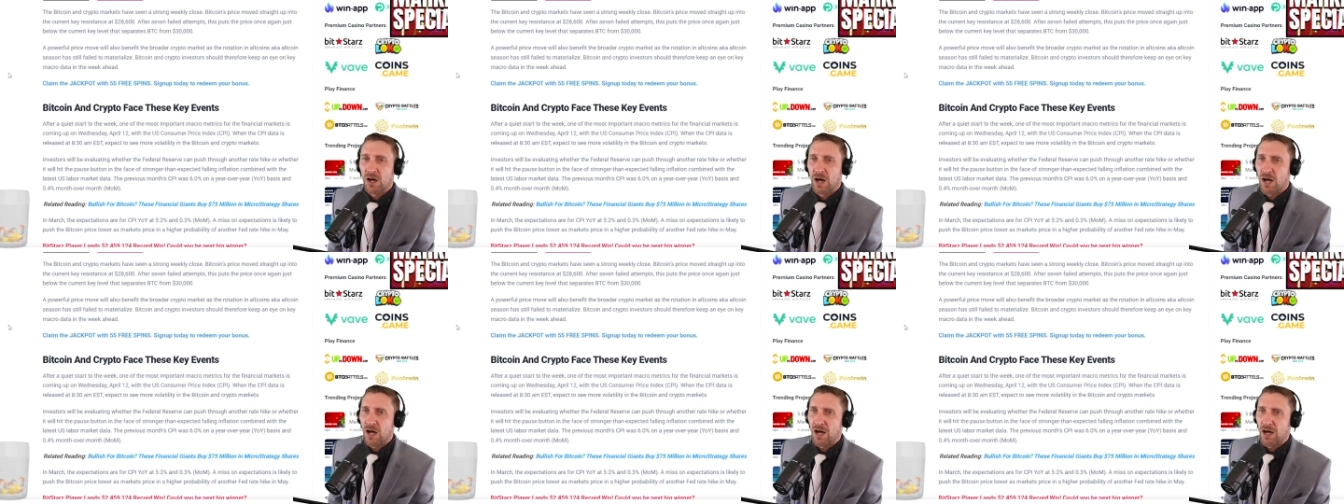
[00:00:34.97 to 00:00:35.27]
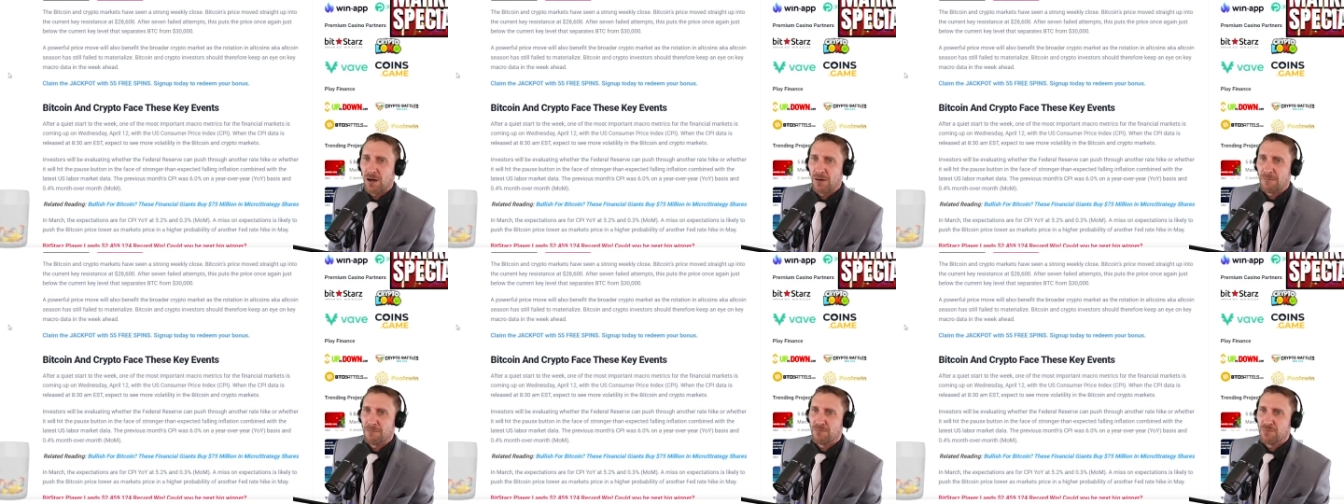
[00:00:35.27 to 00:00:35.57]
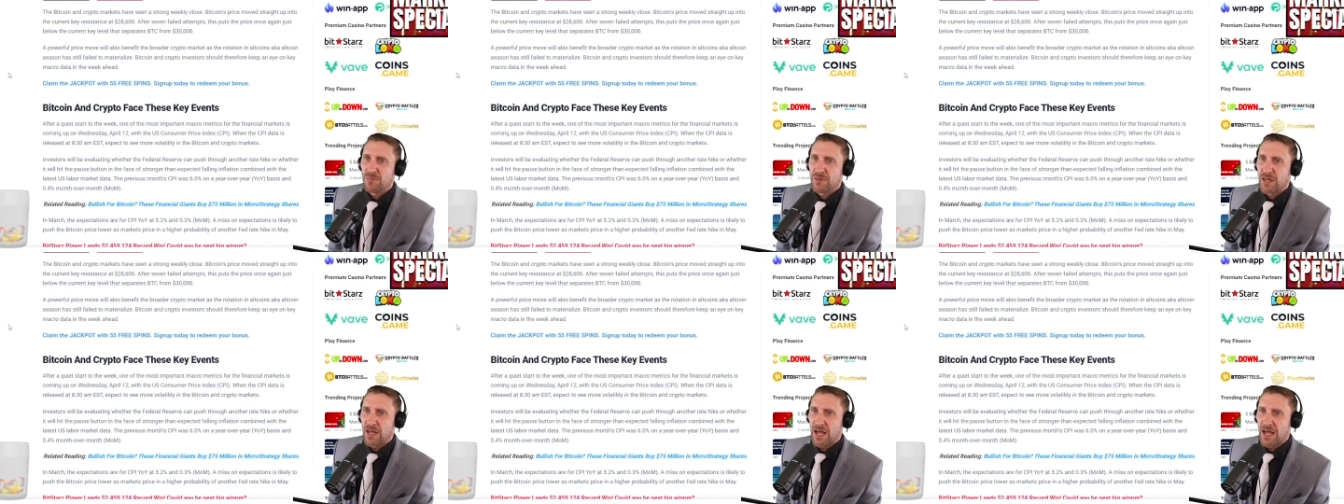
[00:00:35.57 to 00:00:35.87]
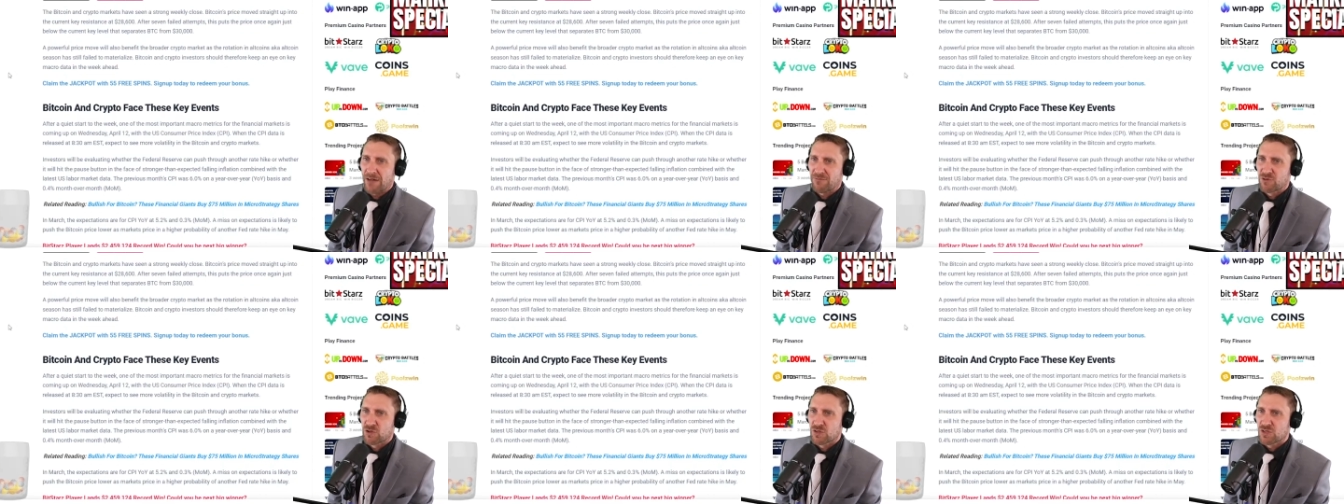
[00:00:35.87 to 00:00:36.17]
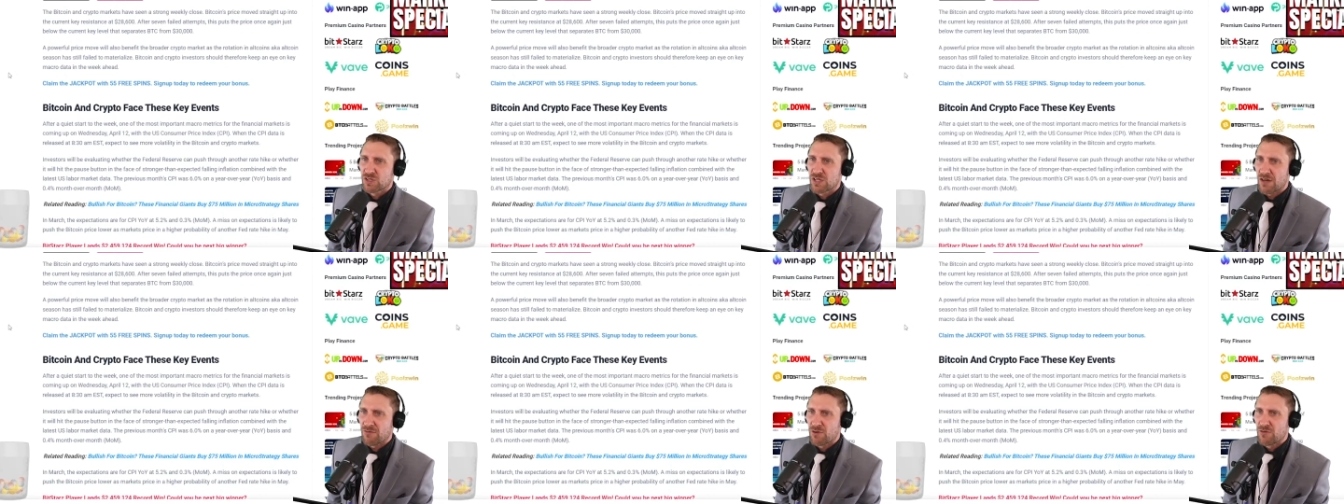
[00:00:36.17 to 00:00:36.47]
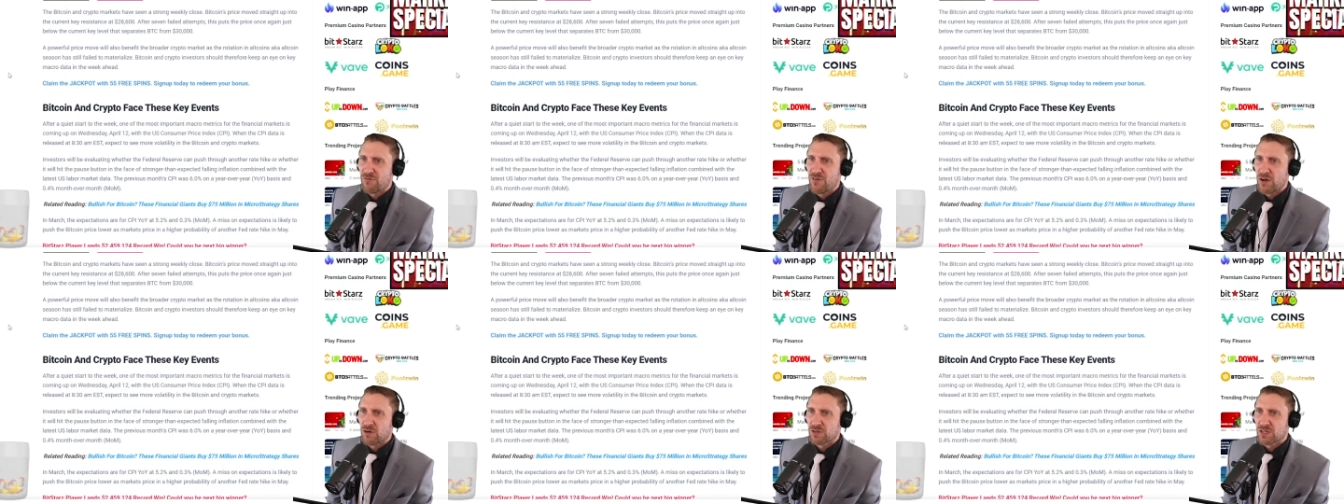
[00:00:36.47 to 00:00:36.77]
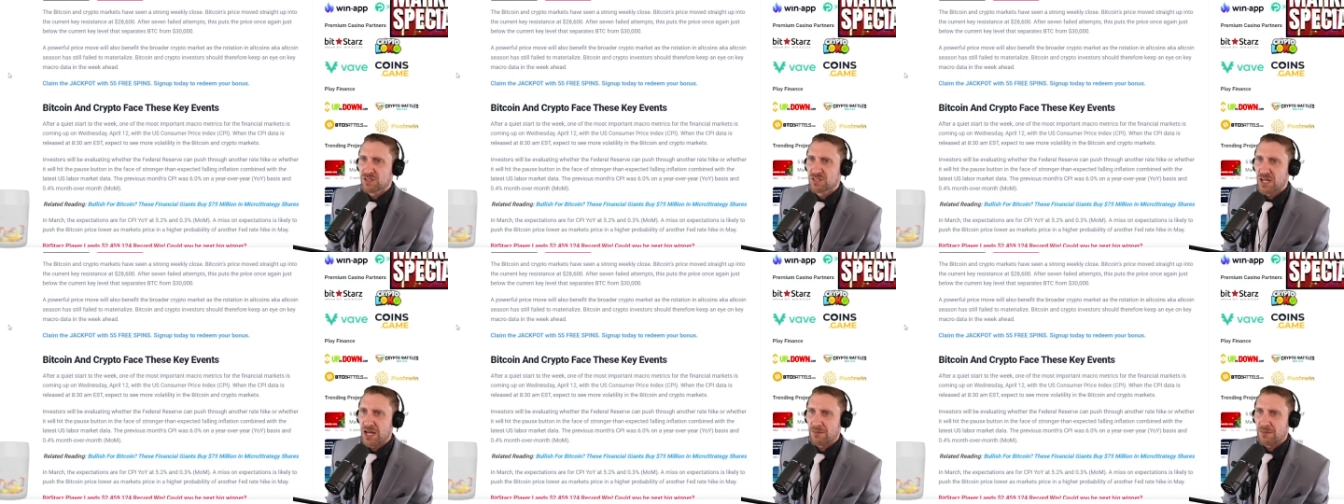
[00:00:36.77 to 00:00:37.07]
After 7
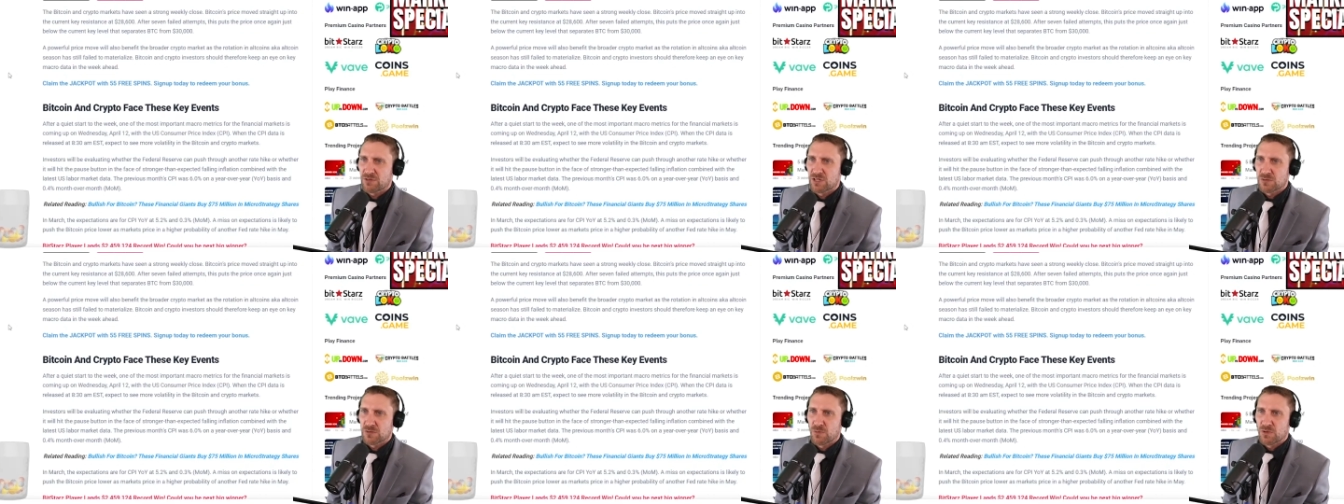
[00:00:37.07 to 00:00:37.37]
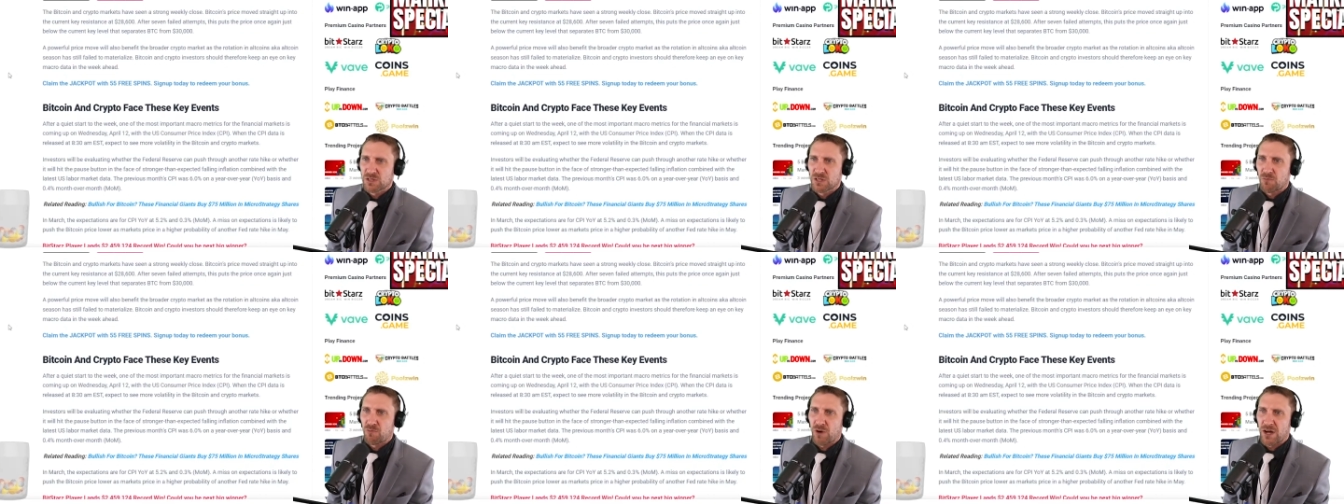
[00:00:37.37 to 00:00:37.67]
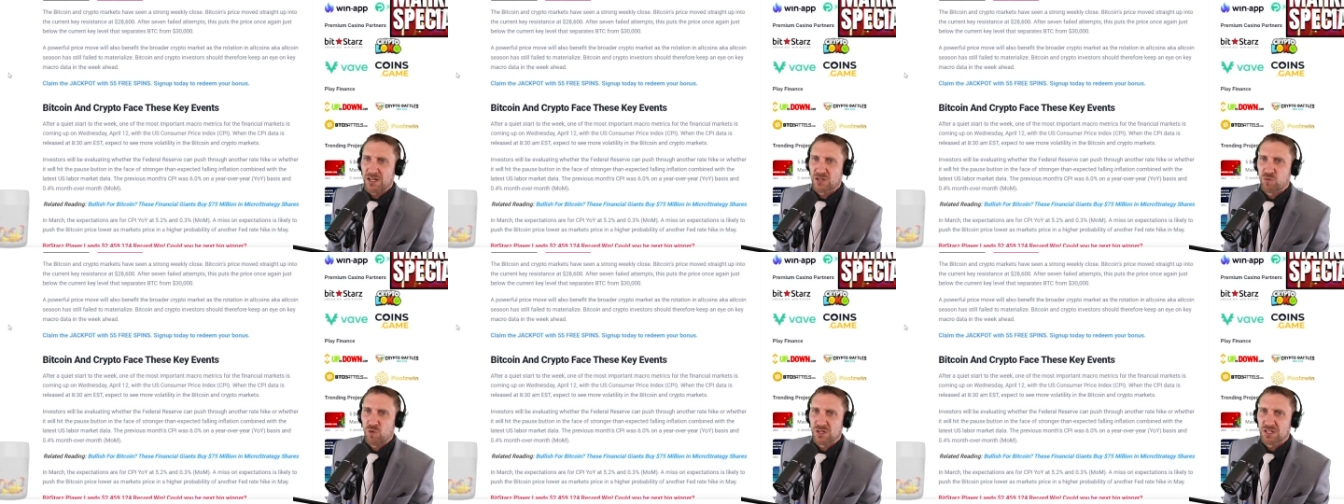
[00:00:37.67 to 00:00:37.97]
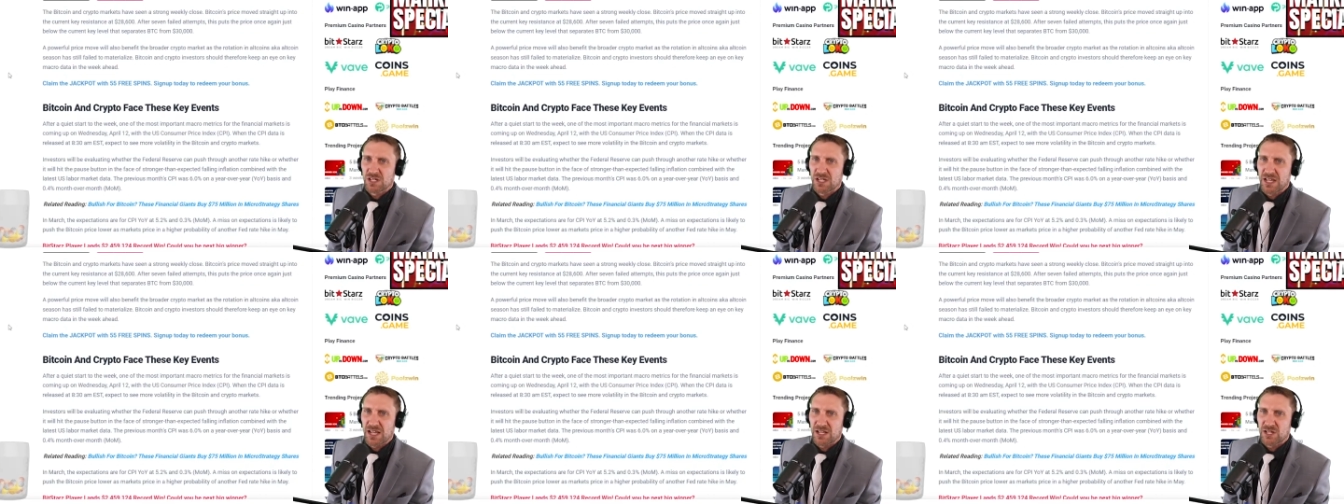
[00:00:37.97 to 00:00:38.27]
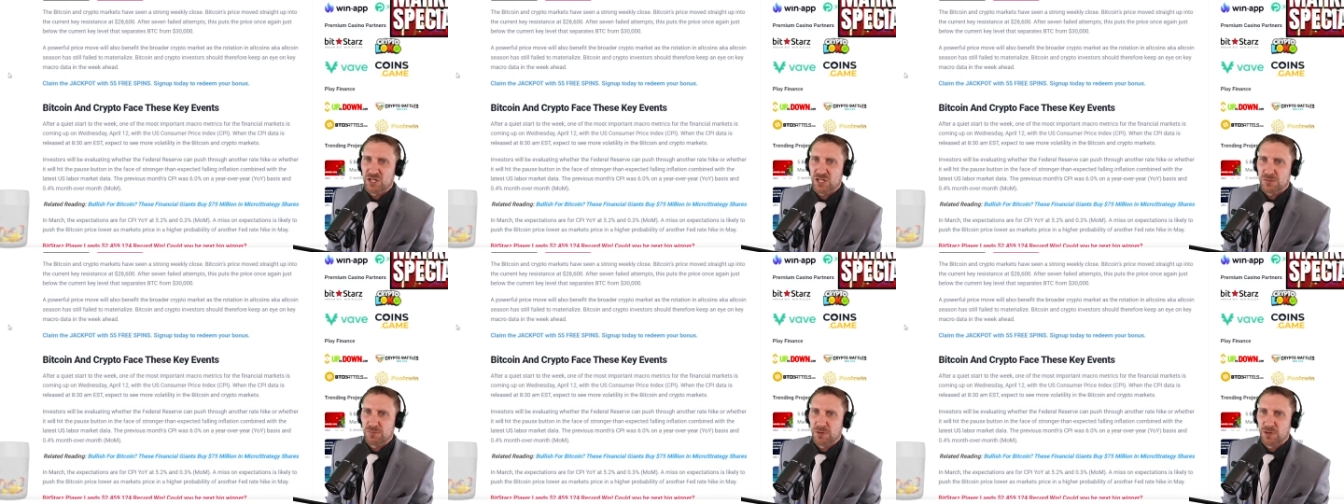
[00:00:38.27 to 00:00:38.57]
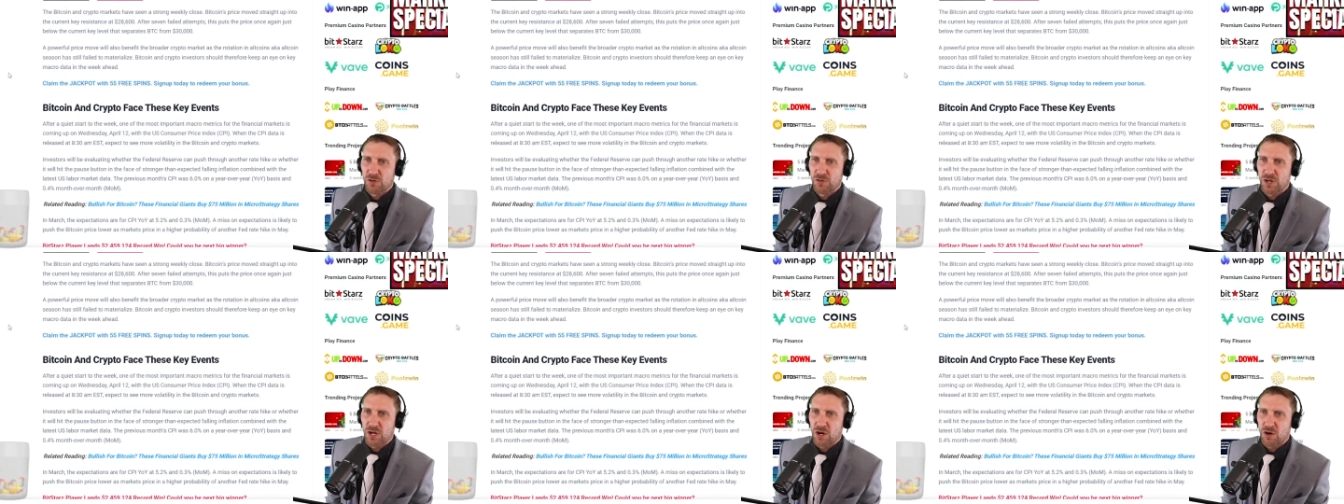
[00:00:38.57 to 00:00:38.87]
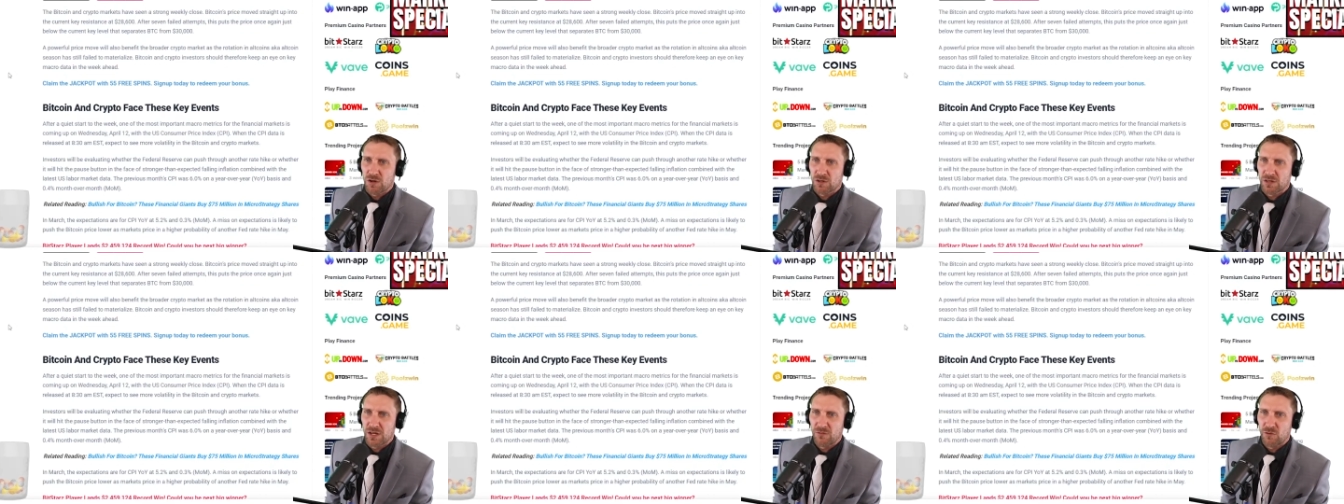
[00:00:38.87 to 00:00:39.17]
failed attempts, this puts the price once again just below the
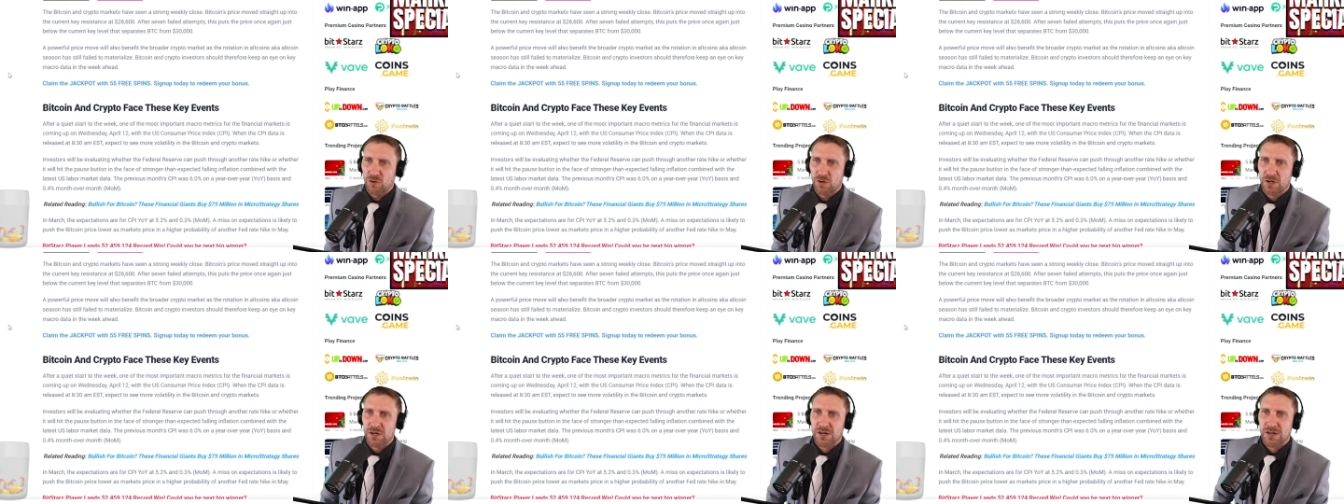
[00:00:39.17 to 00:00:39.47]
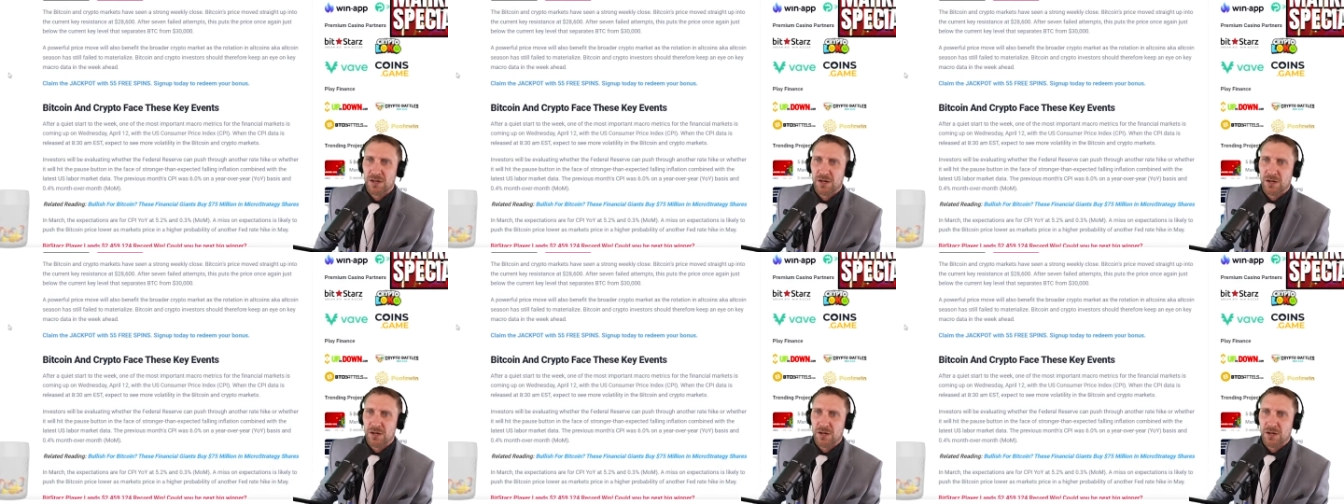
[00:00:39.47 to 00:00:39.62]
current level,